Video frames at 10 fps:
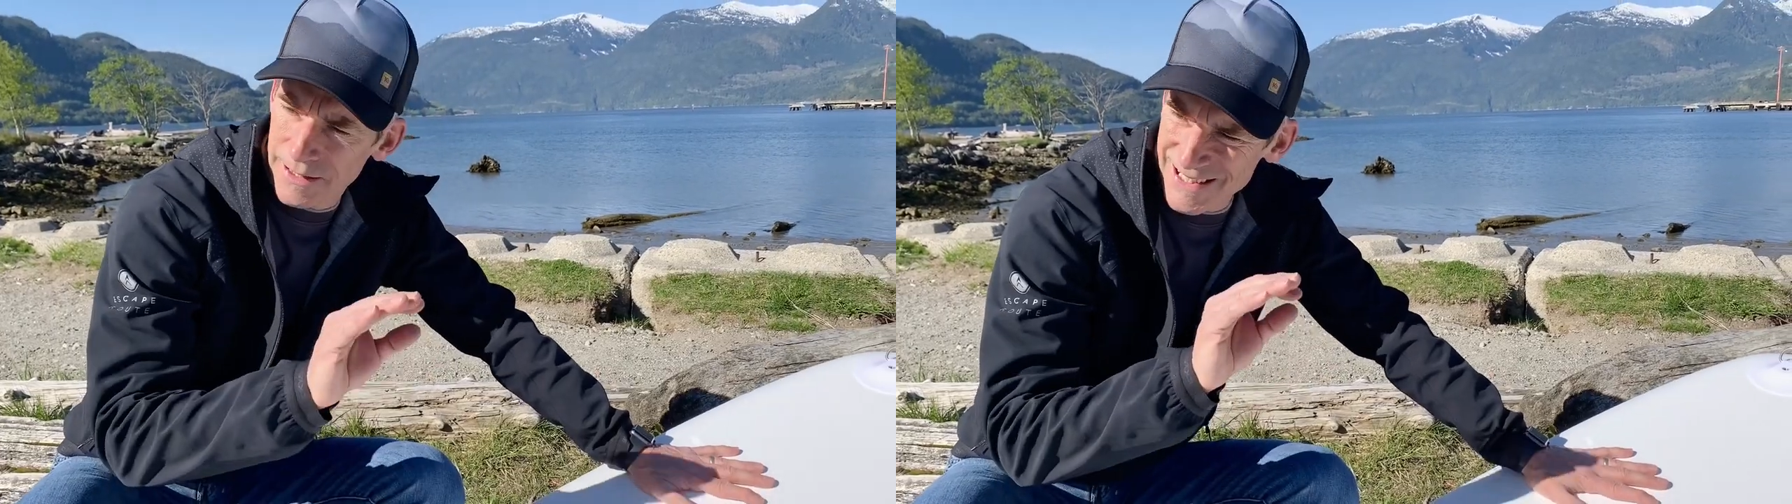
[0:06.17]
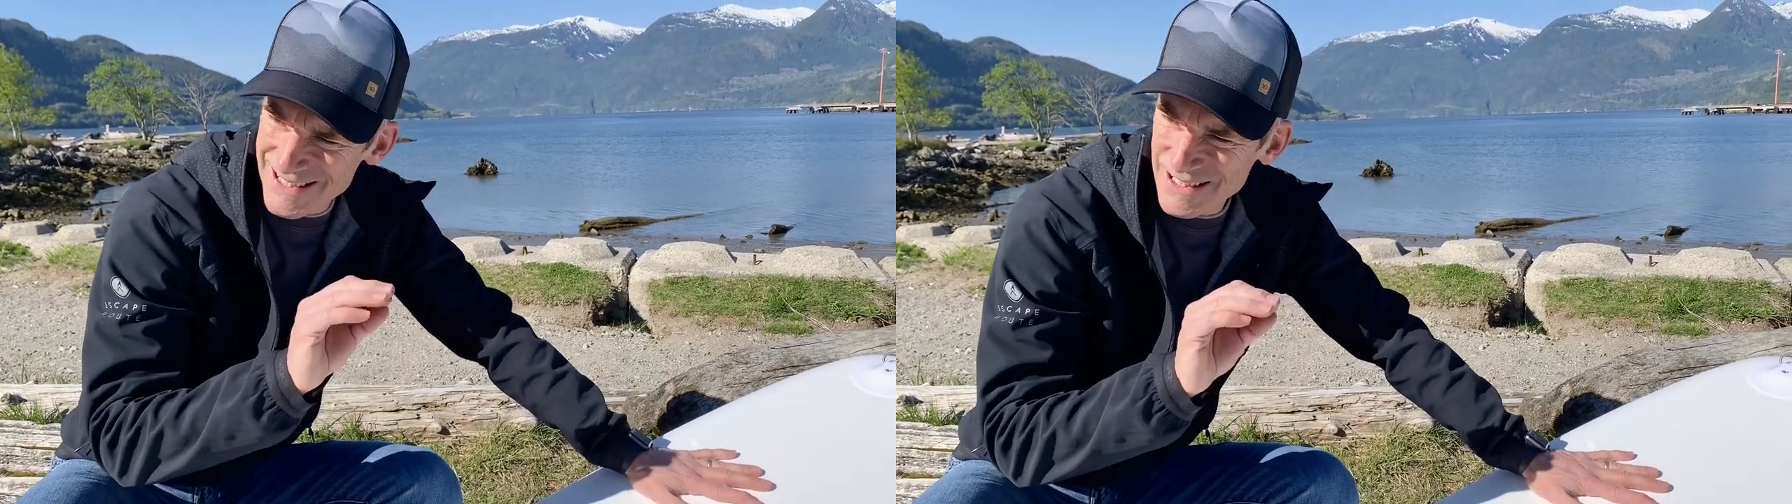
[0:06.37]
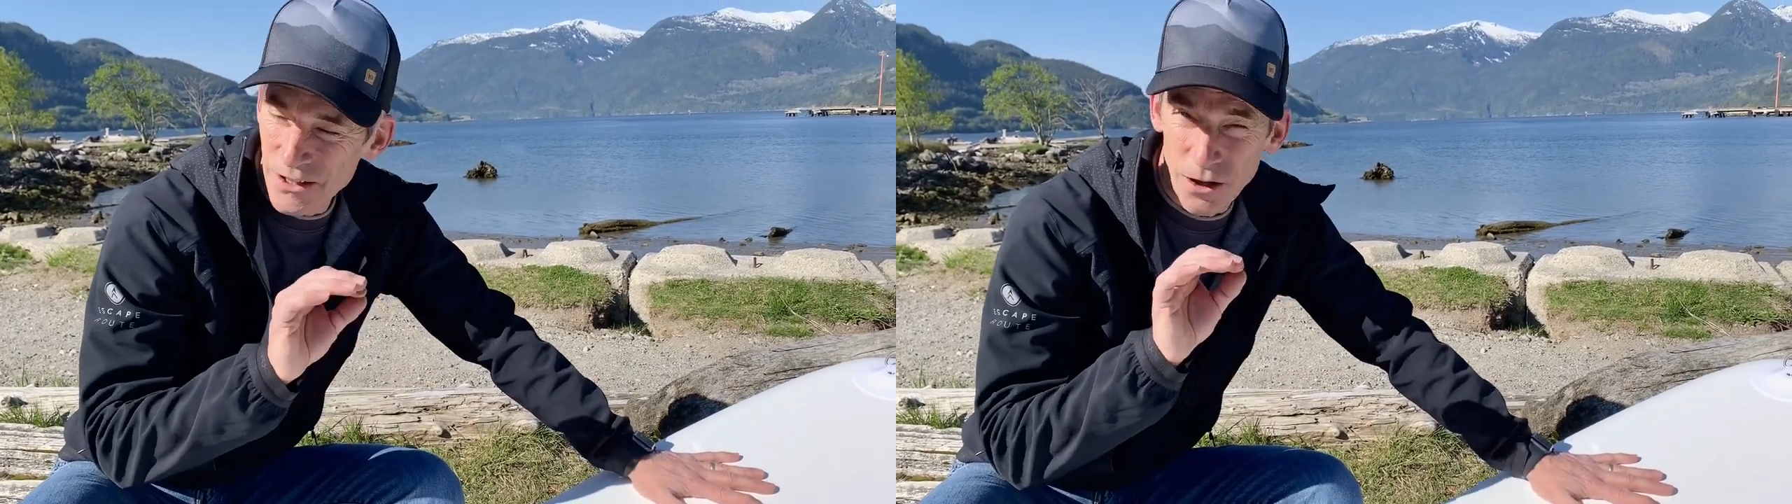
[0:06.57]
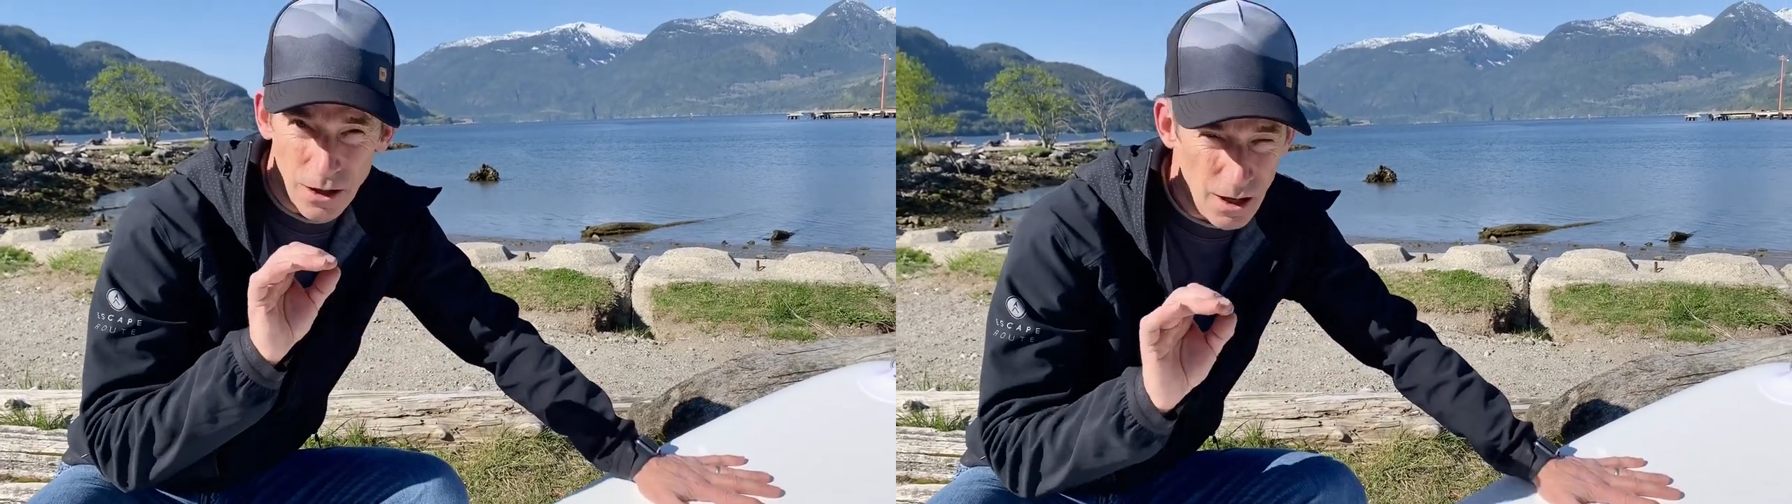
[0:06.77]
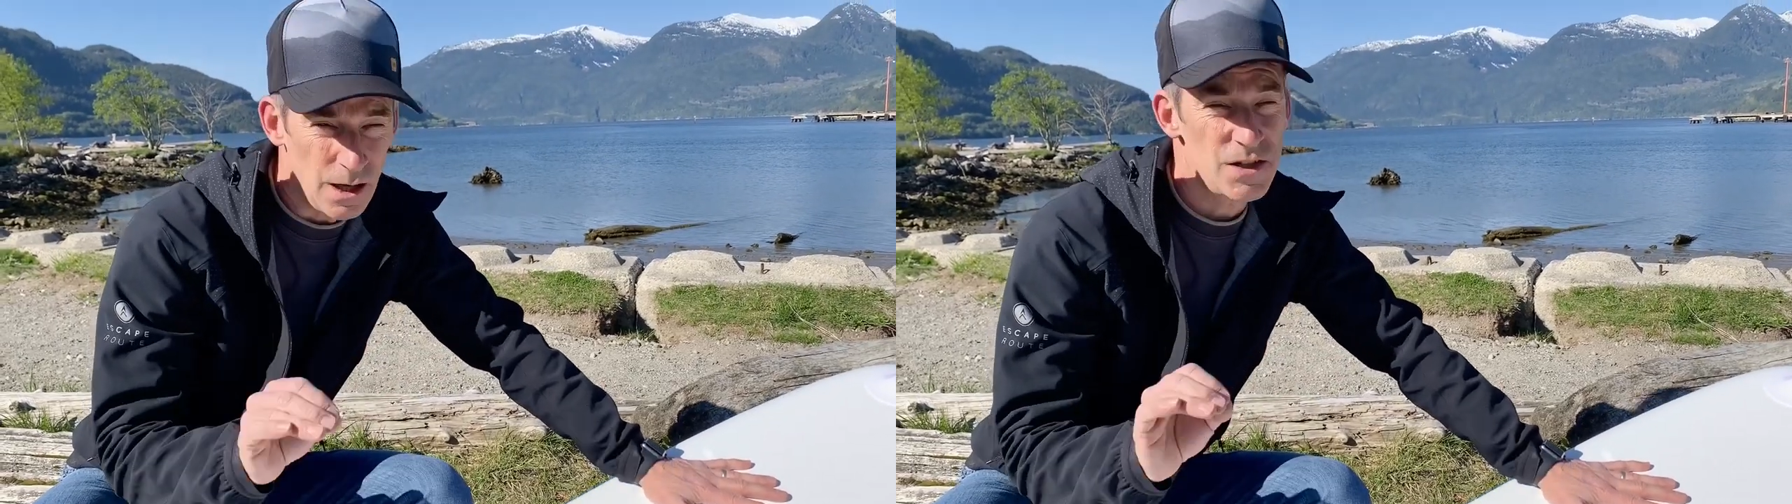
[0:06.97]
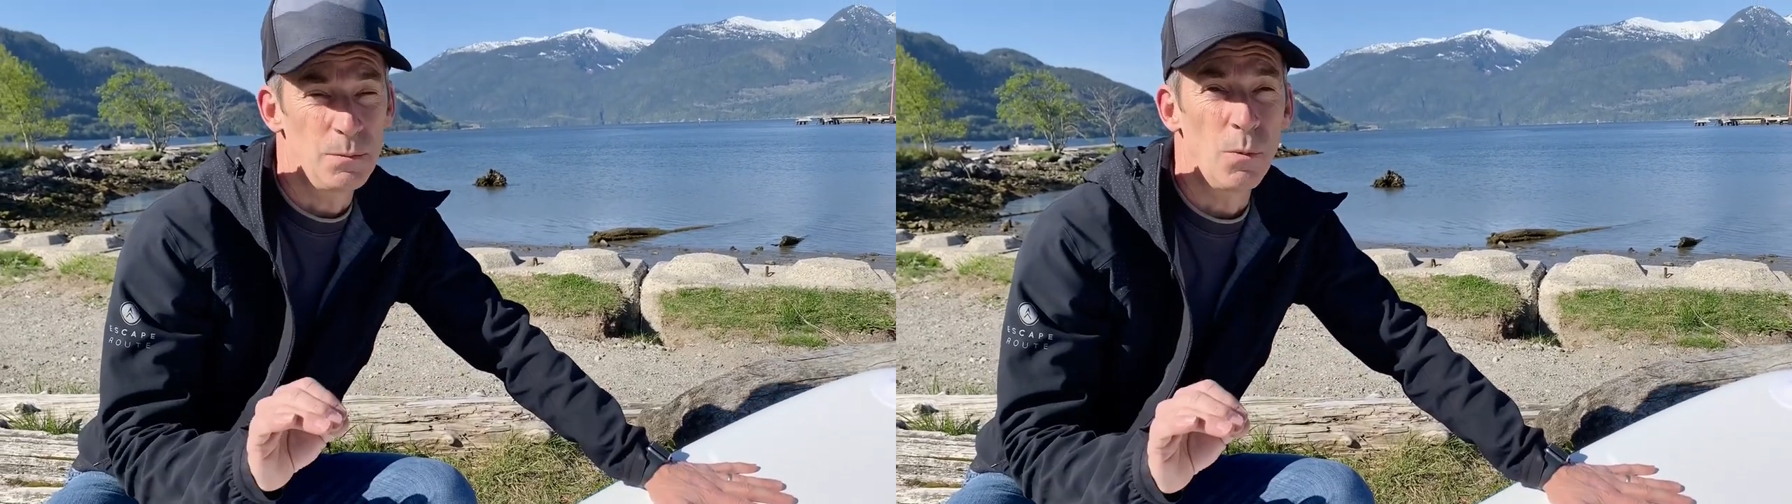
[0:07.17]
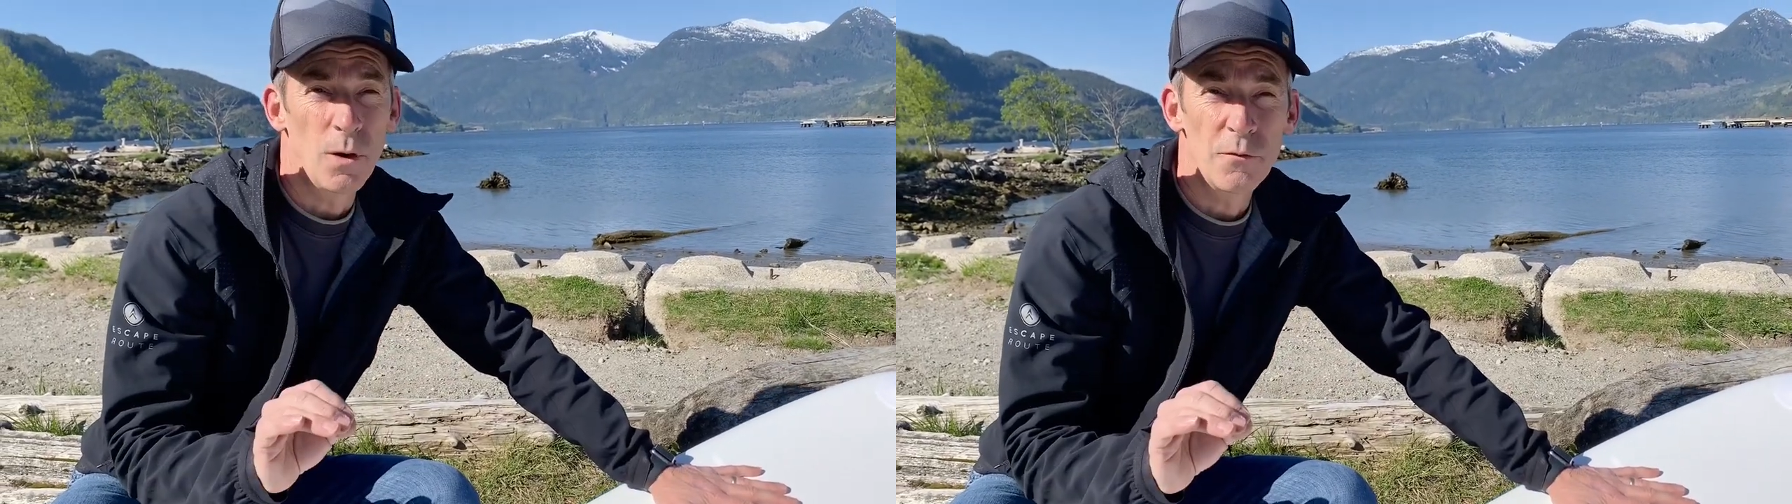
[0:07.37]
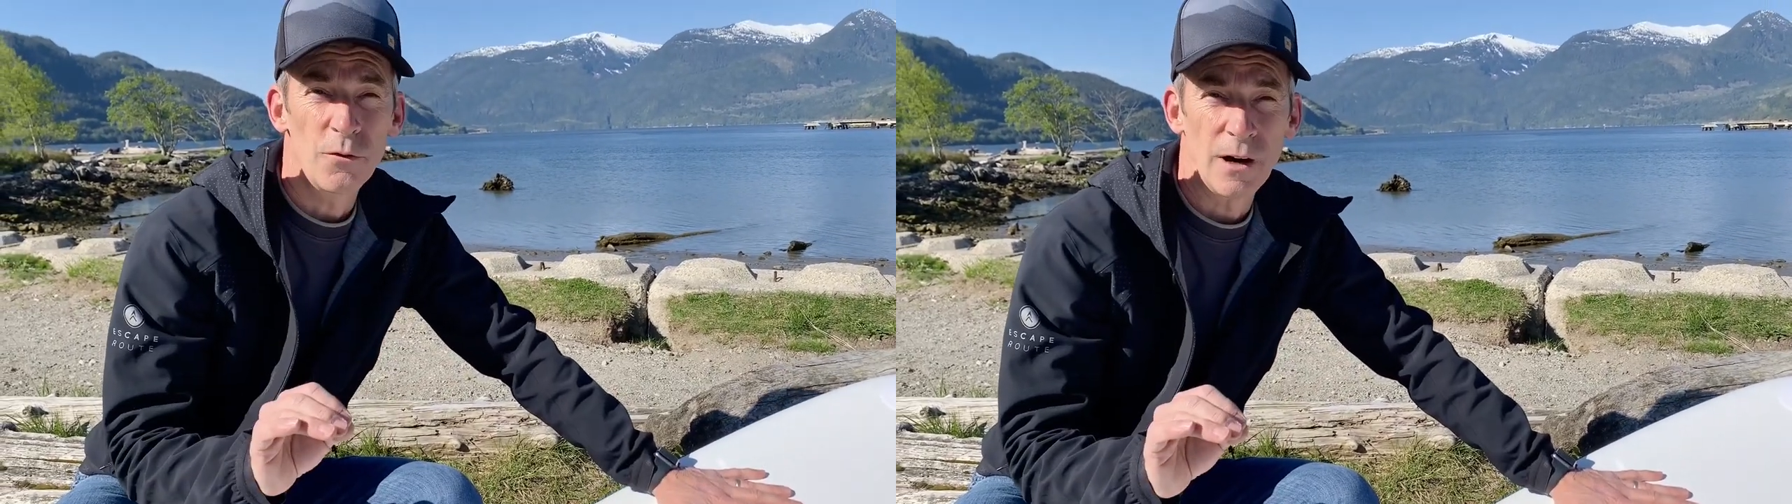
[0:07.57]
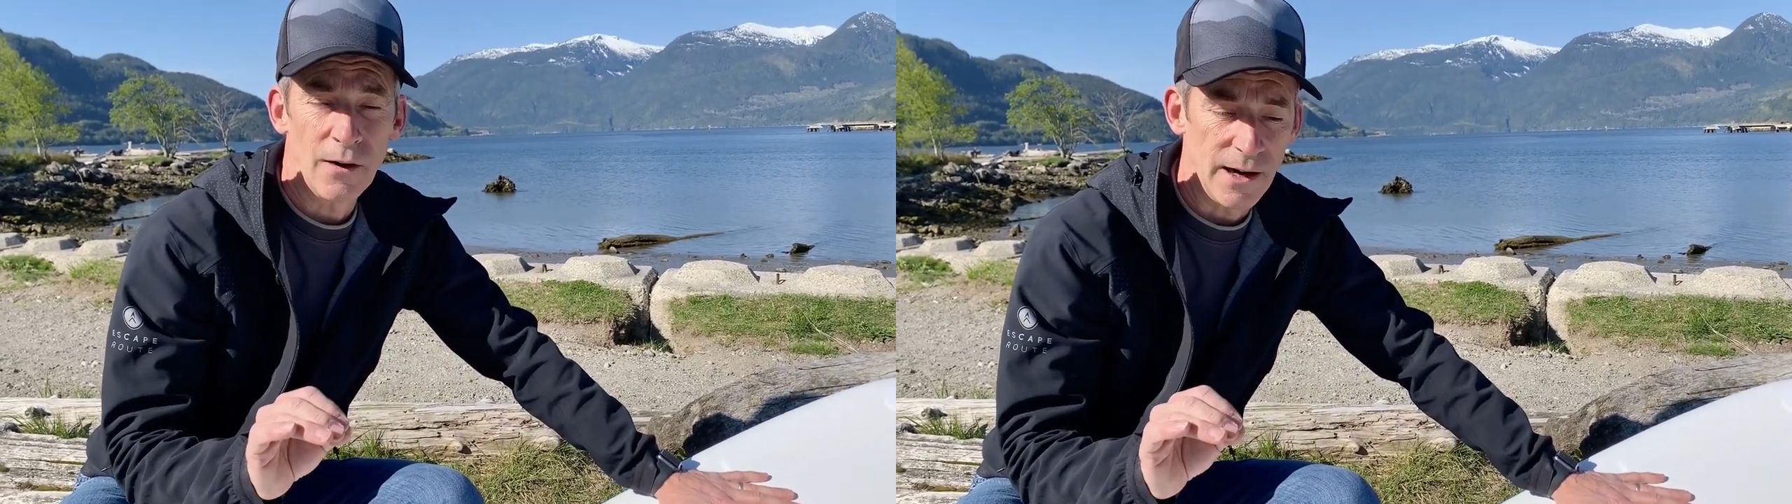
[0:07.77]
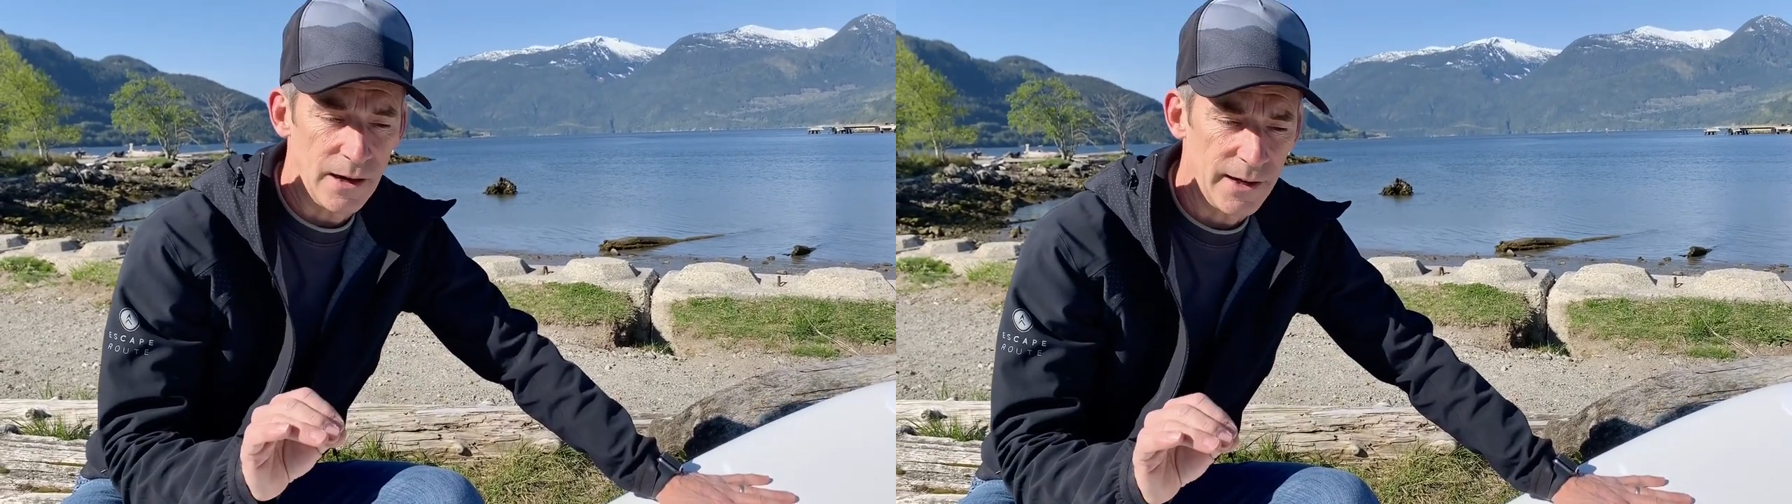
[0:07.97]
This is an awesome board for
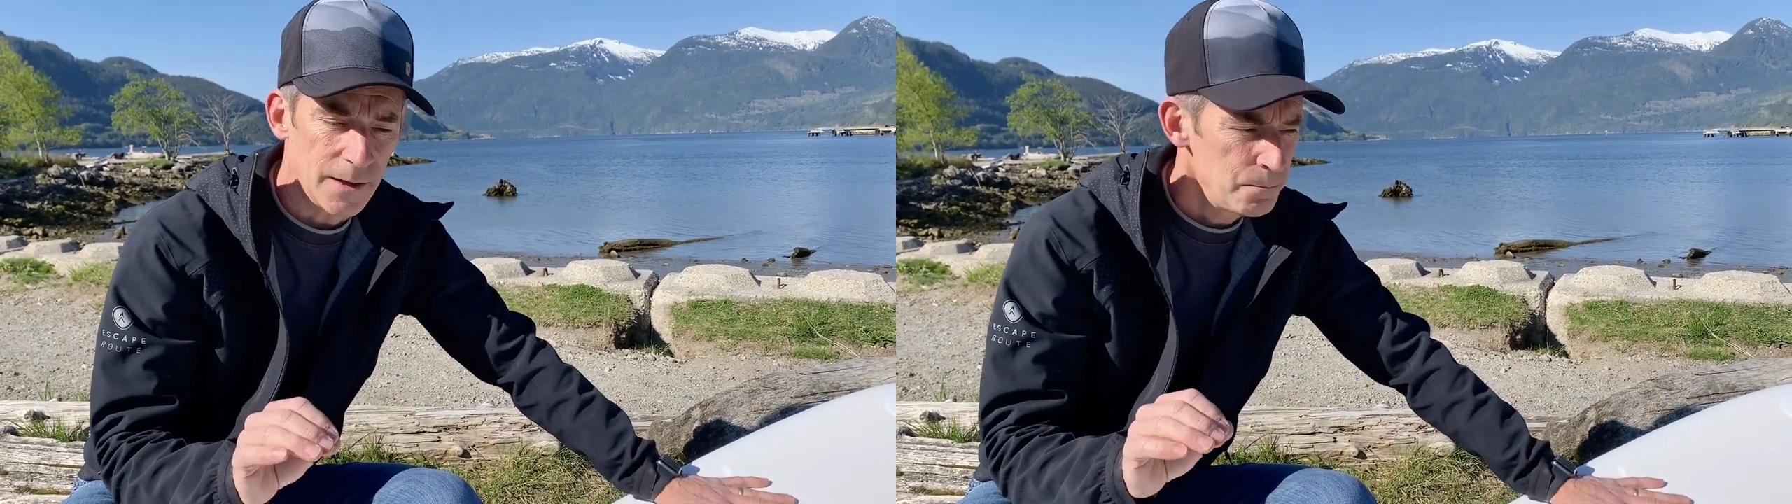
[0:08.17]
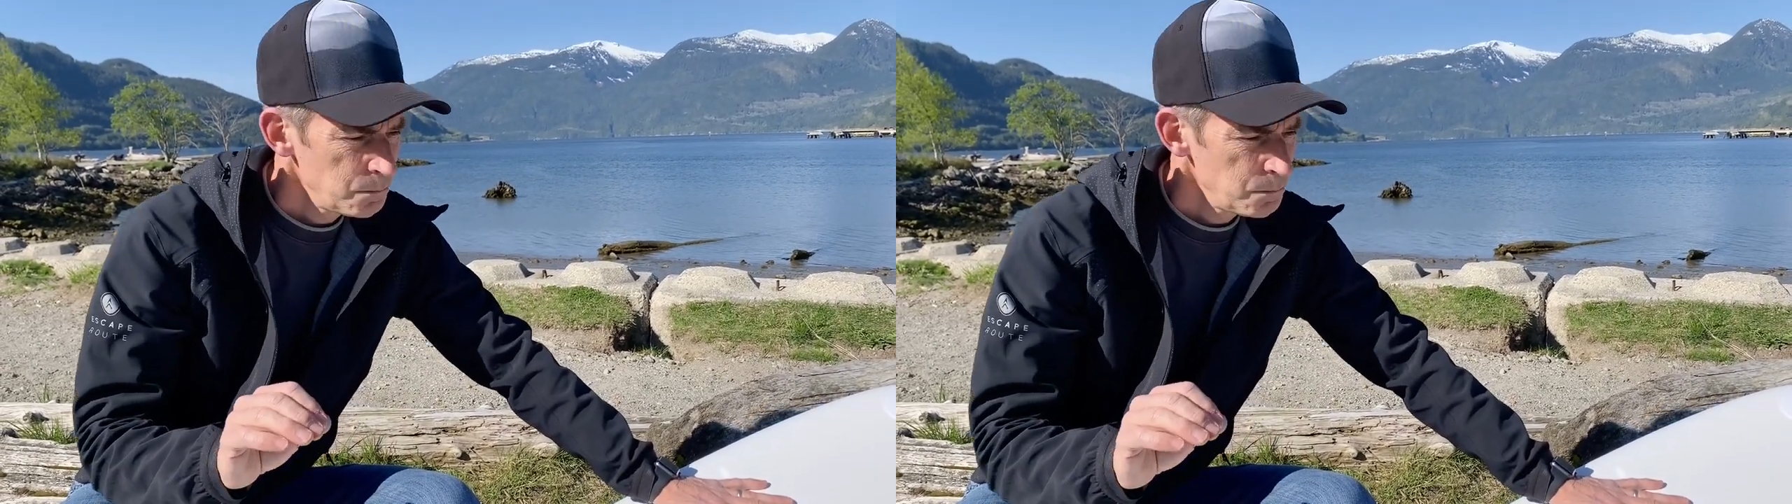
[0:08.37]
our area.